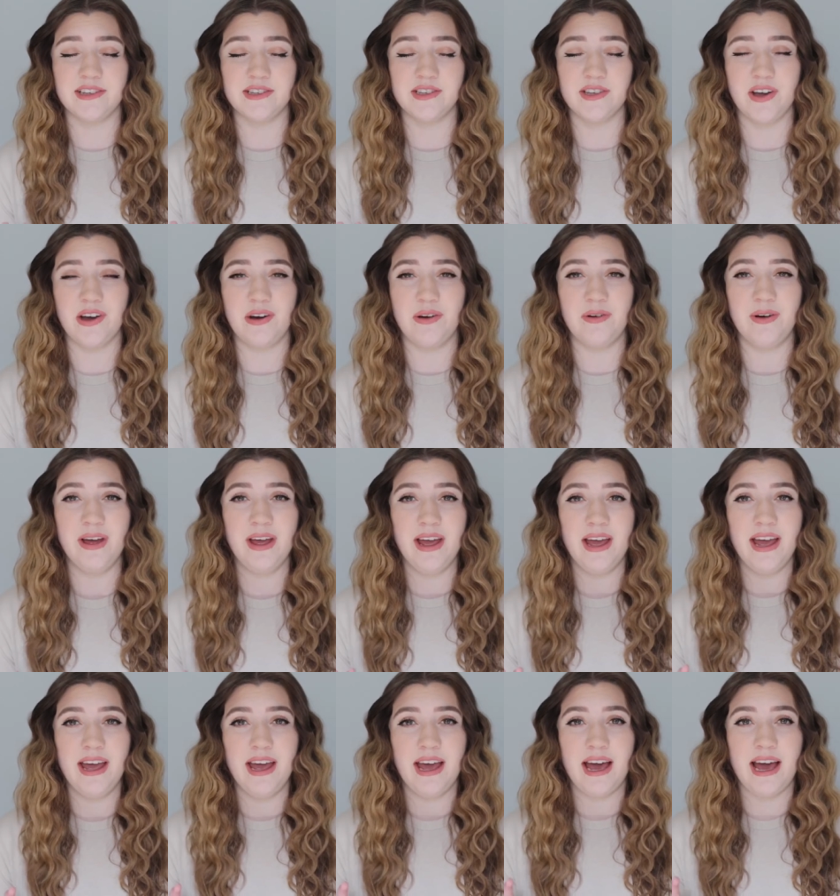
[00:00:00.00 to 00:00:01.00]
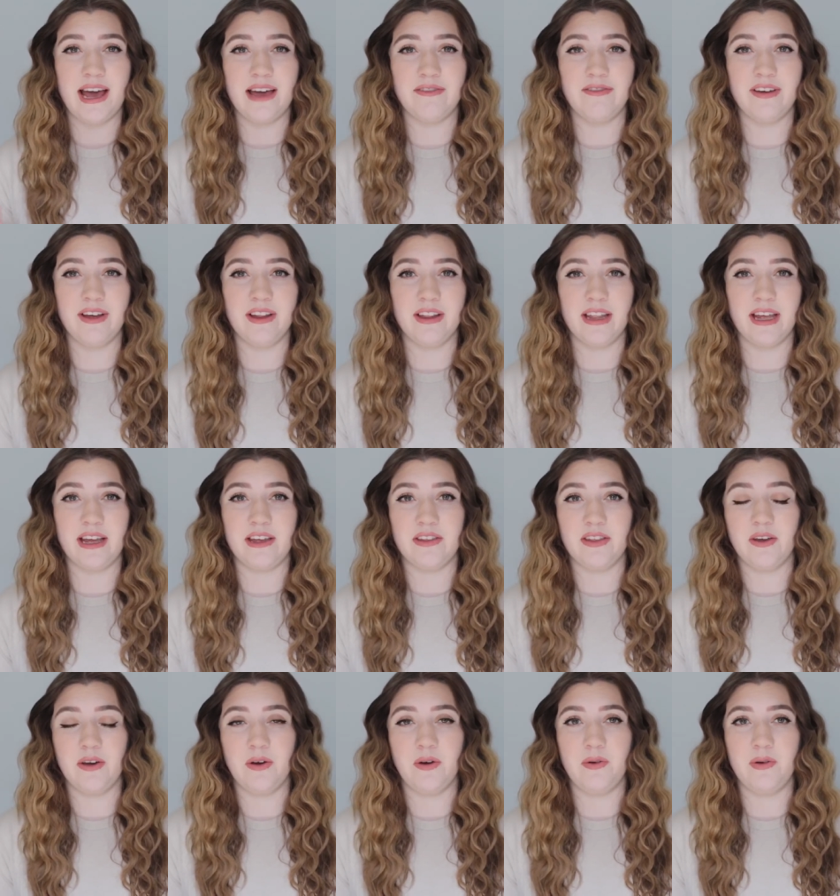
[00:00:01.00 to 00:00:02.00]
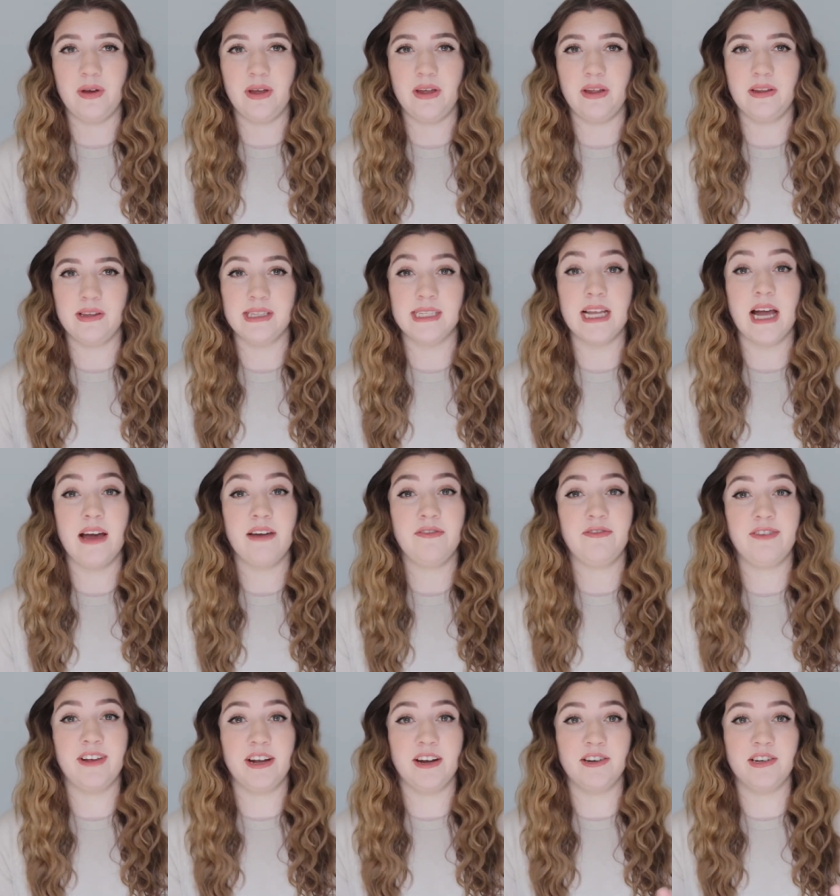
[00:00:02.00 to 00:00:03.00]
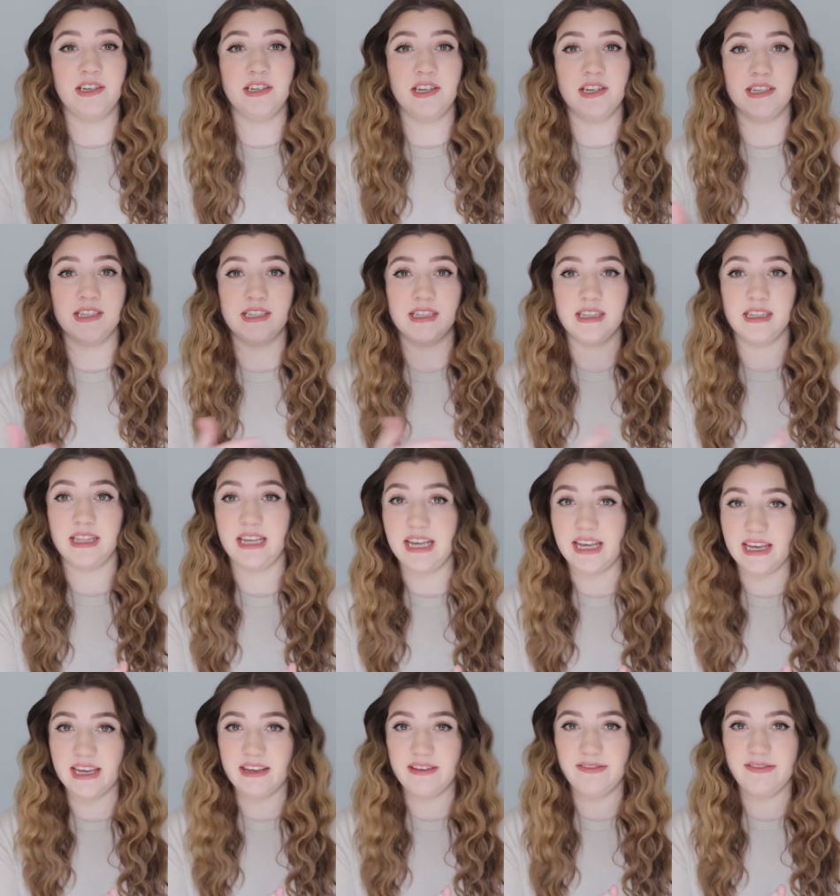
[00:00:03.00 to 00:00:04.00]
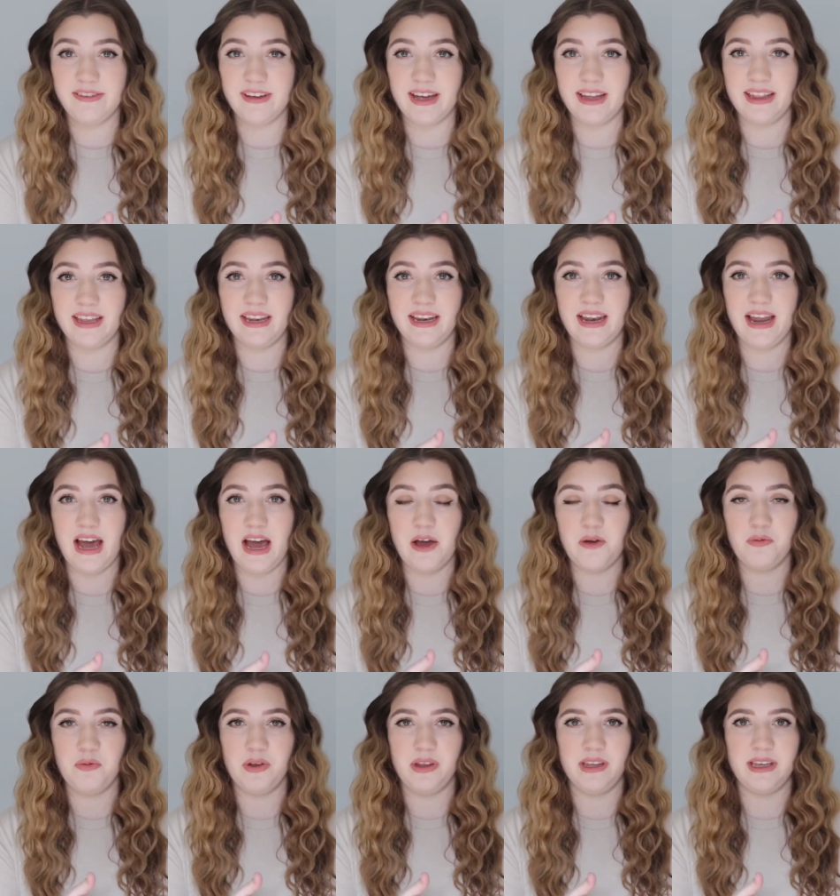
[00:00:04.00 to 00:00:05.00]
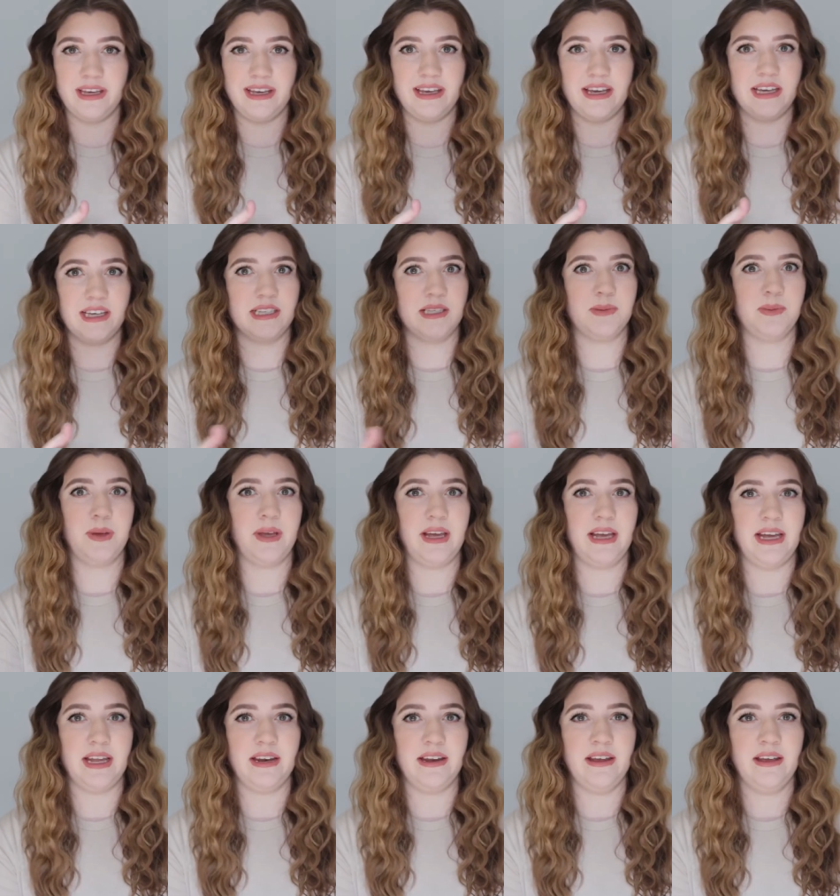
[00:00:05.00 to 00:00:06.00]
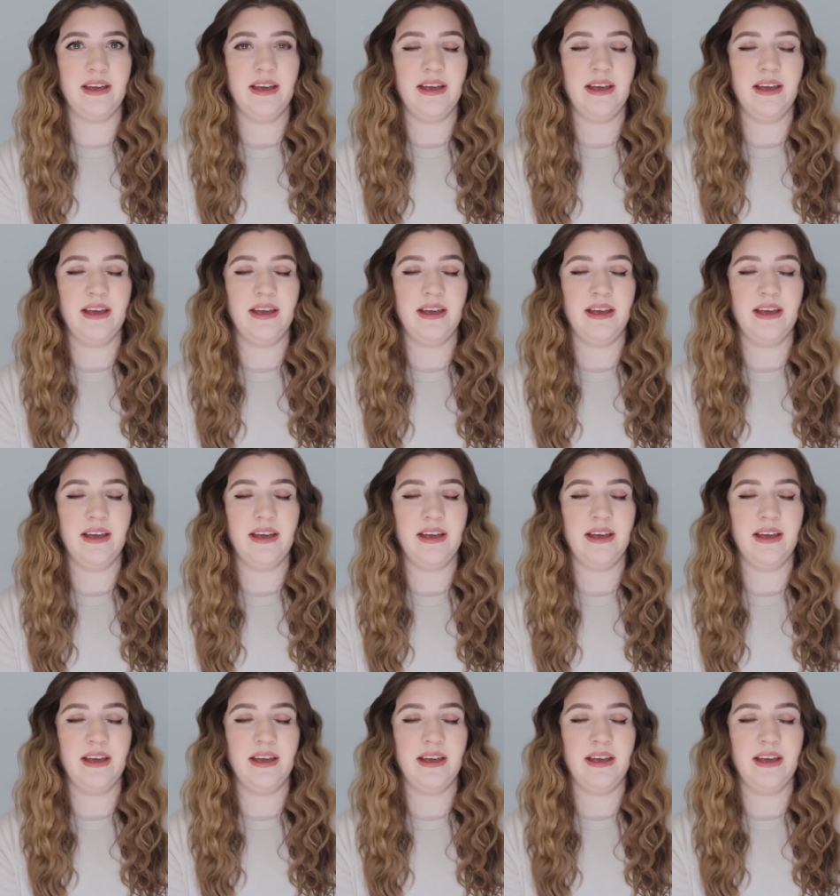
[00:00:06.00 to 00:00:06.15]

So I felt like though it's not fair to just leave and then not really explain